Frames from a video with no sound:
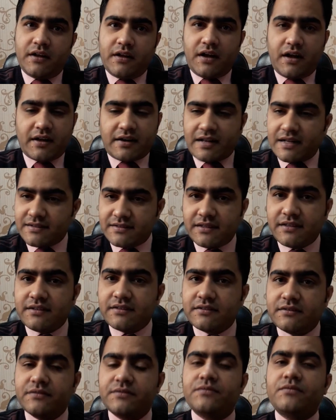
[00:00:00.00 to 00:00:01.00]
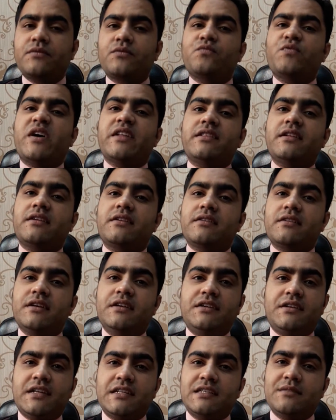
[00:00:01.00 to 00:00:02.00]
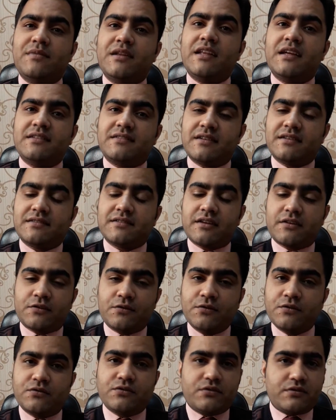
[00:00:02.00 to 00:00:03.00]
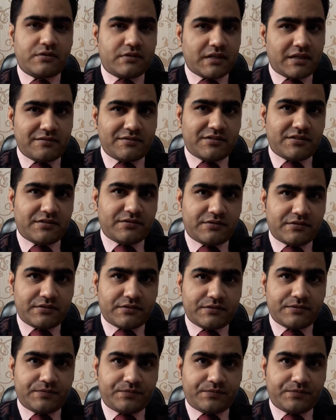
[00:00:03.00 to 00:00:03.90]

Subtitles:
arising whether intangible assets are goods or services.